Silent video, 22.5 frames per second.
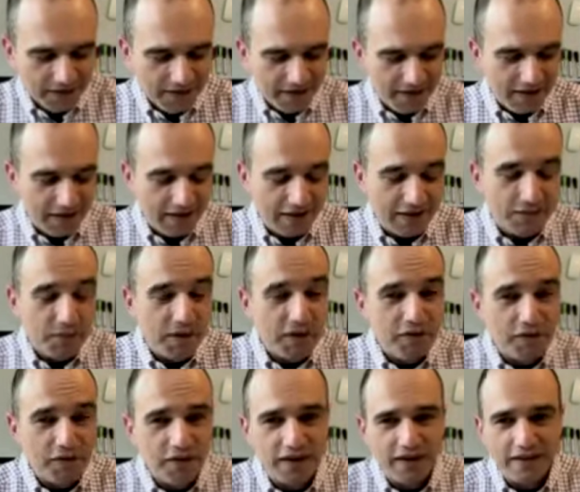it's
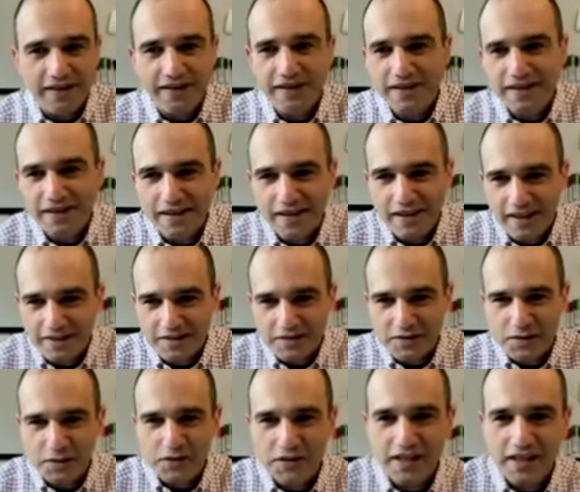been fun.
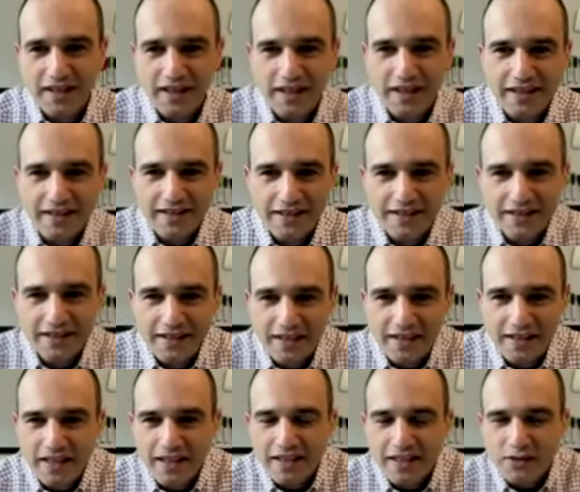So seeing
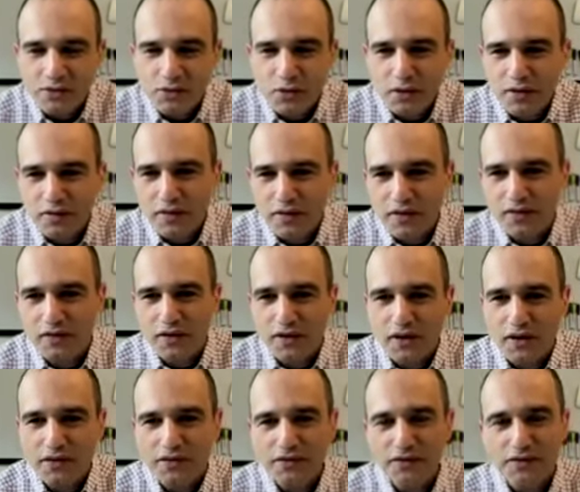it sort of
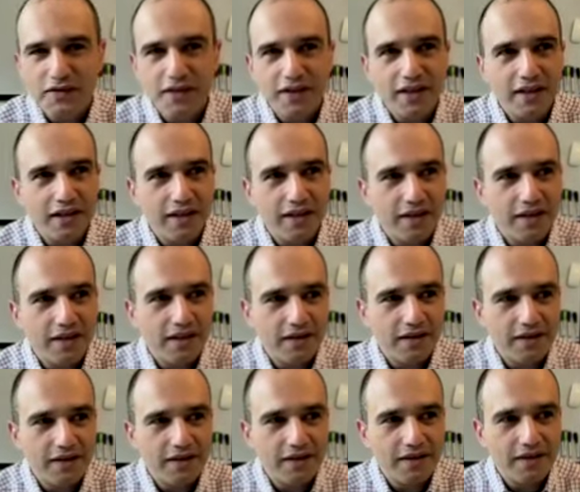evolve,
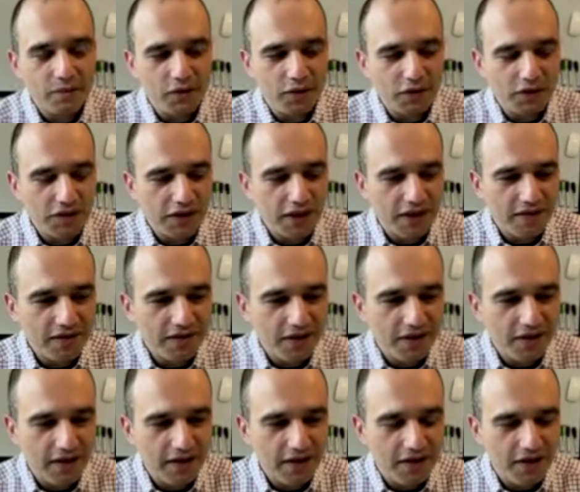and then at MuleSoft
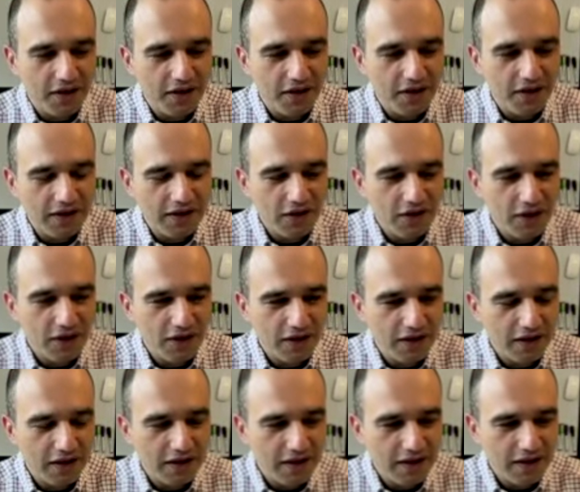and now at
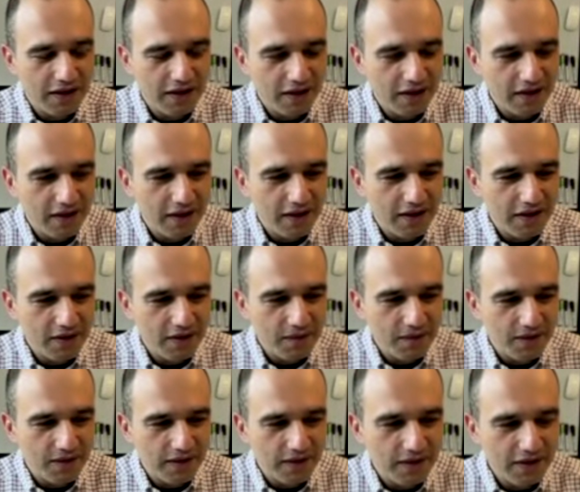Kong,
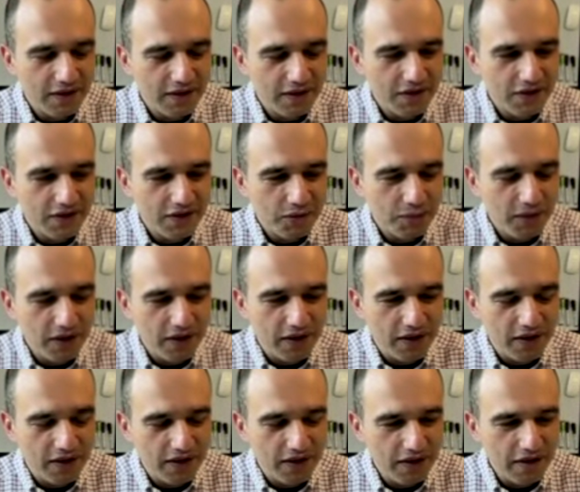it's just
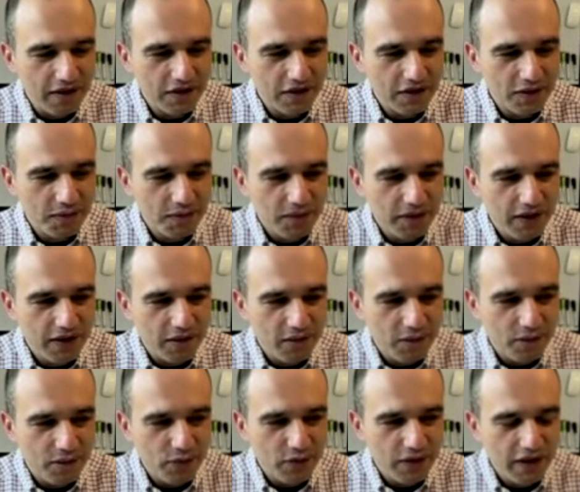been a
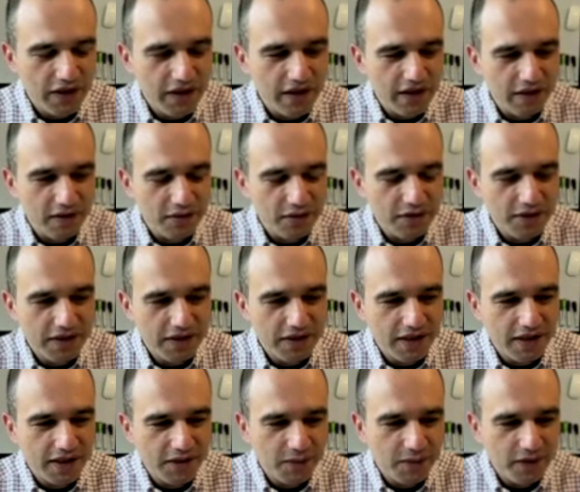really
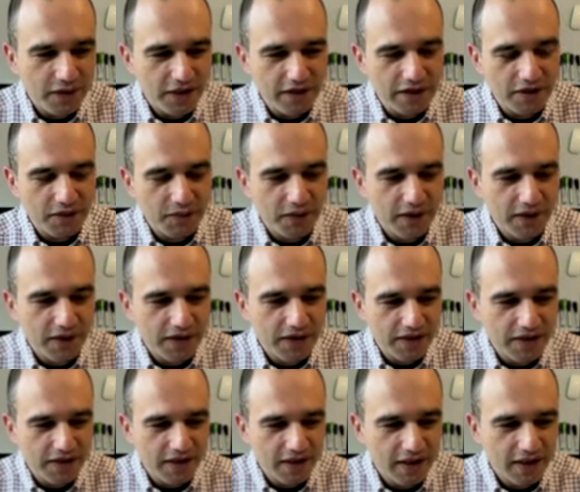interesting experience,
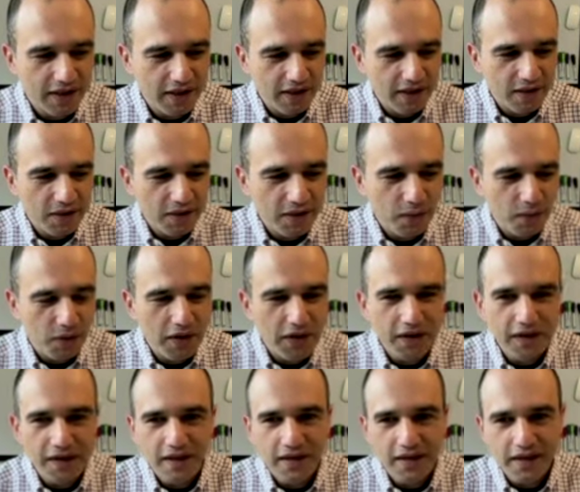because one
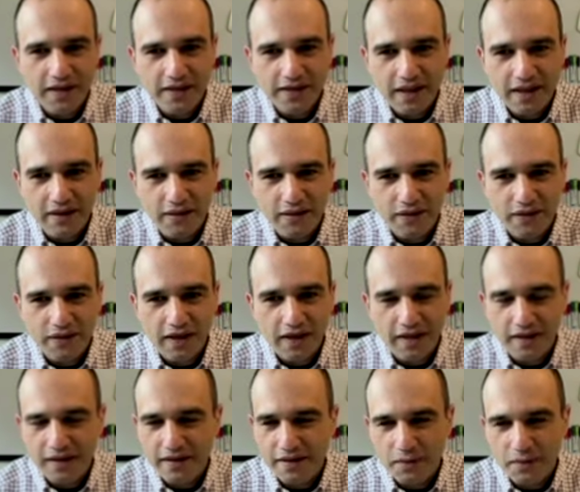of the things I
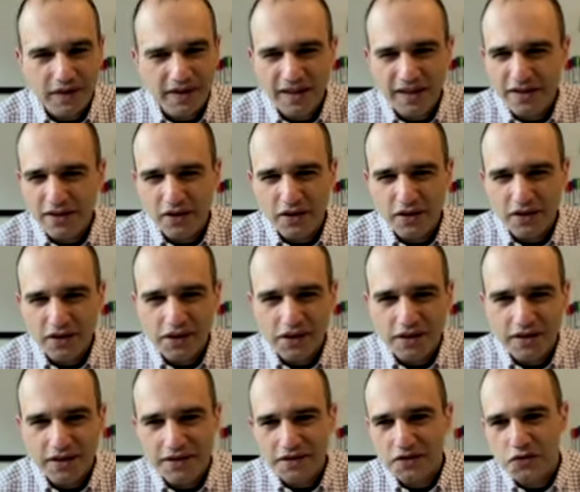find with
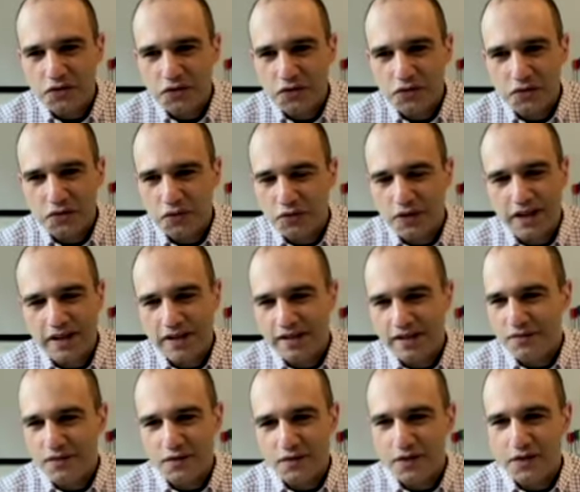technology, this is true, right?
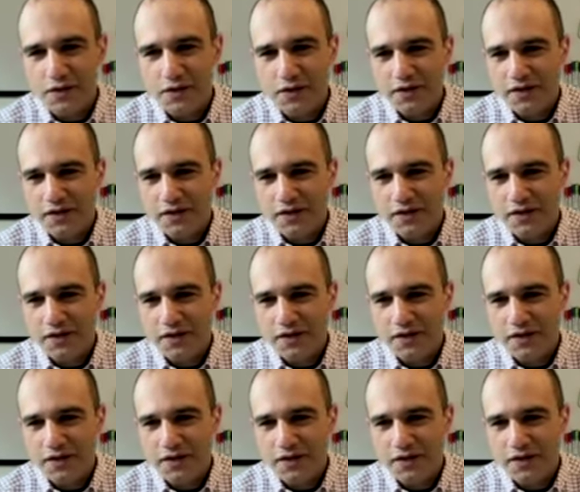For you can